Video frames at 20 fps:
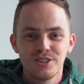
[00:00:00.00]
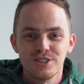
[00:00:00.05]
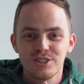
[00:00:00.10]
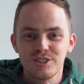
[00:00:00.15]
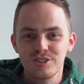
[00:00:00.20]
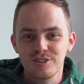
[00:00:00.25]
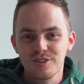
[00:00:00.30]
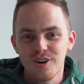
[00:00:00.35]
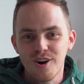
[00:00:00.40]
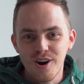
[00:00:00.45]

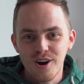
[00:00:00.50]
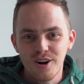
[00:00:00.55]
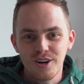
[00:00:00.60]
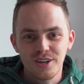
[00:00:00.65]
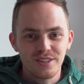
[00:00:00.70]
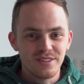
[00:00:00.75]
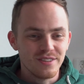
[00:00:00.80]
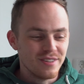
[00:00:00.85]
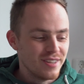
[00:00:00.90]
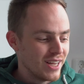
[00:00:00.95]

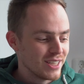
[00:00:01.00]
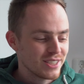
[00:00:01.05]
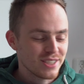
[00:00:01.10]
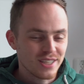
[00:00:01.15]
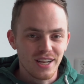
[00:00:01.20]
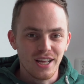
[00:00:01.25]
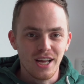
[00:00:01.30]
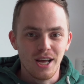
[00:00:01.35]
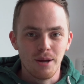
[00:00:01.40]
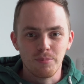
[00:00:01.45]
Star
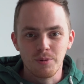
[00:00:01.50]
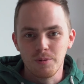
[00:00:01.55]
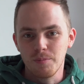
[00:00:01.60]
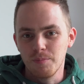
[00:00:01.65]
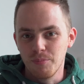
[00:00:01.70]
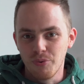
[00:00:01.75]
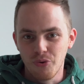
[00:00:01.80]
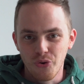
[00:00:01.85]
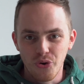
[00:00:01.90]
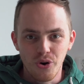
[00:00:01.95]
Desk
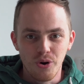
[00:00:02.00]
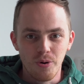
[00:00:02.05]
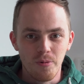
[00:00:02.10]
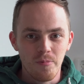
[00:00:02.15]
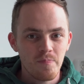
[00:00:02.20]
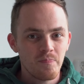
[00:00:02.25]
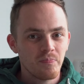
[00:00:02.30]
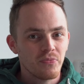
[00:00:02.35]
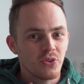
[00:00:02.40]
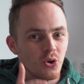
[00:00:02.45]
Lamp Pro,
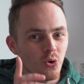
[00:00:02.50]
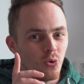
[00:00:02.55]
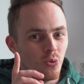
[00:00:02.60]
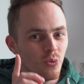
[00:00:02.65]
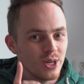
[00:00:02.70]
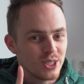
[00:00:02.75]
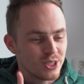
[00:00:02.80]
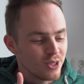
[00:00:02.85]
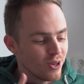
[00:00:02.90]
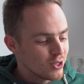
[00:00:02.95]

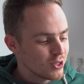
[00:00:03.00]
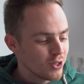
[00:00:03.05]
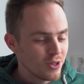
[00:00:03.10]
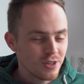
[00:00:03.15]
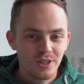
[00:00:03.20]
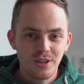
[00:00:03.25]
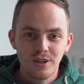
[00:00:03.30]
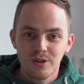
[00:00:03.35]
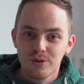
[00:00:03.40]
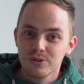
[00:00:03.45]
which also
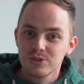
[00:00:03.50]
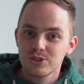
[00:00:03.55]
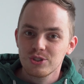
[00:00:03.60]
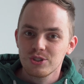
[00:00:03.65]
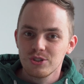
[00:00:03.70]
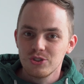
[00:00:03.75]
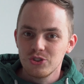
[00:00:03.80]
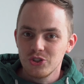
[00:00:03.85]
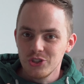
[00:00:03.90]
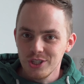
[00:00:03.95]

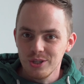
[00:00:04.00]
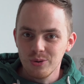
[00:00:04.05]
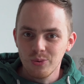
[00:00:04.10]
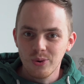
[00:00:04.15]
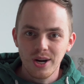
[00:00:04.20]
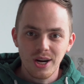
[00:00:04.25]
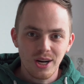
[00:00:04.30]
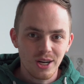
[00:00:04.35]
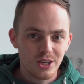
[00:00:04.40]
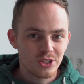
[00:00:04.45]
includes Qi
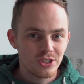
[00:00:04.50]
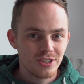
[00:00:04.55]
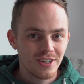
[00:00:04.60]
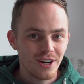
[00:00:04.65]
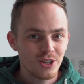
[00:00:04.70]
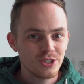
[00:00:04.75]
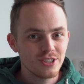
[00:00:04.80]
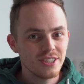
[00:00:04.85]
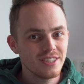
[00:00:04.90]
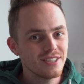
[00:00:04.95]
wireless
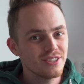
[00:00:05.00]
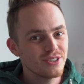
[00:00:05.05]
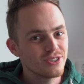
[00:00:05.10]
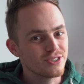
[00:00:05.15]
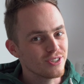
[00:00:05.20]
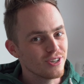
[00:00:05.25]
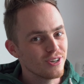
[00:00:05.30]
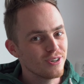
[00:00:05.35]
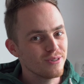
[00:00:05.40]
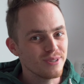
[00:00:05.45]
charging,
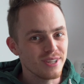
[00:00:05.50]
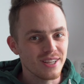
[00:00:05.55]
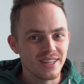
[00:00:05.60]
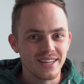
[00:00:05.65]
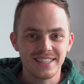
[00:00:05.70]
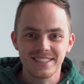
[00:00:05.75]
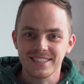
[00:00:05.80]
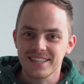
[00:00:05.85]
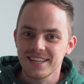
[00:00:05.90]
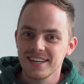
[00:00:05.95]
so
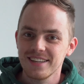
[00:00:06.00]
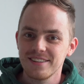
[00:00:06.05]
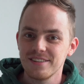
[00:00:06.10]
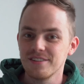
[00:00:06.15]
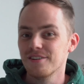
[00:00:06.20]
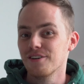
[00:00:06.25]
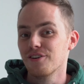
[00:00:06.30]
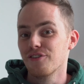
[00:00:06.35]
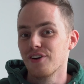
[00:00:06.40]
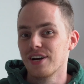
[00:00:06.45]
let's get
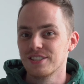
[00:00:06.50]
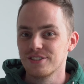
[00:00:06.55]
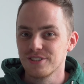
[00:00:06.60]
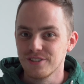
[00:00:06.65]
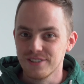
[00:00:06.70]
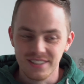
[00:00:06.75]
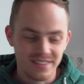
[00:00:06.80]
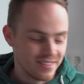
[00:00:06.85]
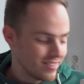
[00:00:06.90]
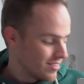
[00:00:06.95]
right
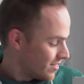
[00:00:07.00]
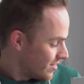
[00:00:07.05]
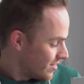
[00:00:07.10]
to it.